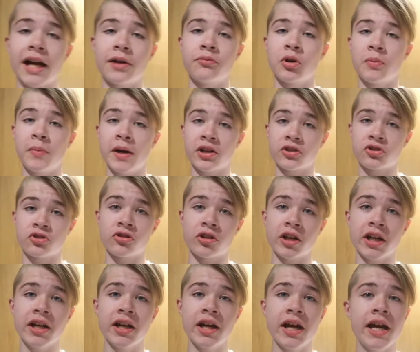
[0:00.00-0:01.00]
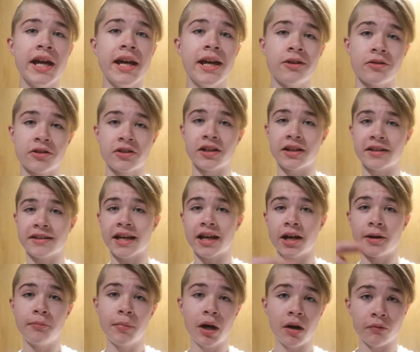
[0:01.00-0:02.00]
camera battery, it was going to take
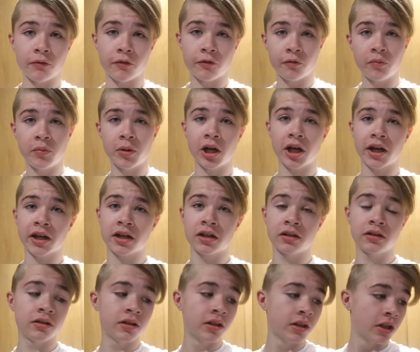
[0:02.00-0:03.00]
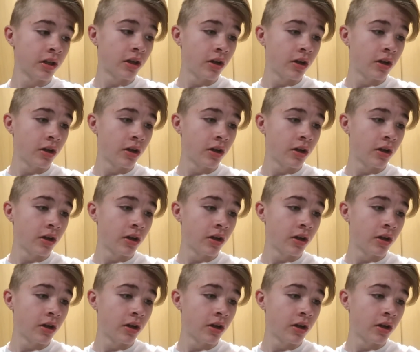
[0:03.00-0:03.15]
a month, but I can